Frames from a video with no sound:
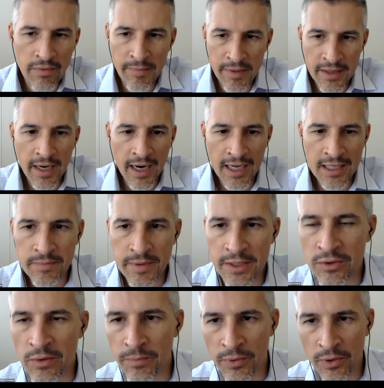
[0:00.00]
I mean, there has been
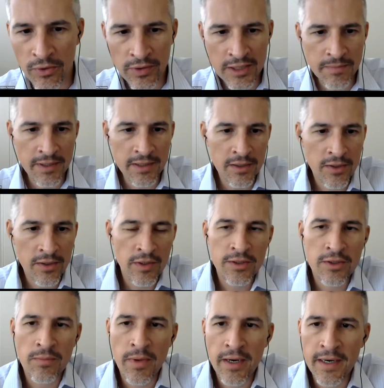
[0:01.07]
some progress, particularly in
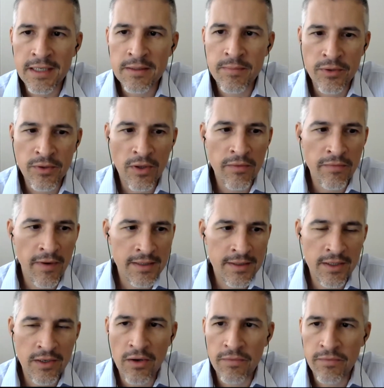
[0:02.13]
some areas, but not fast
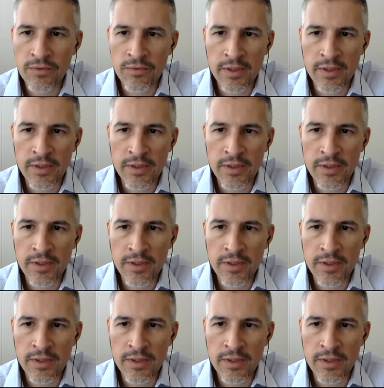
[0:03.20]
enough to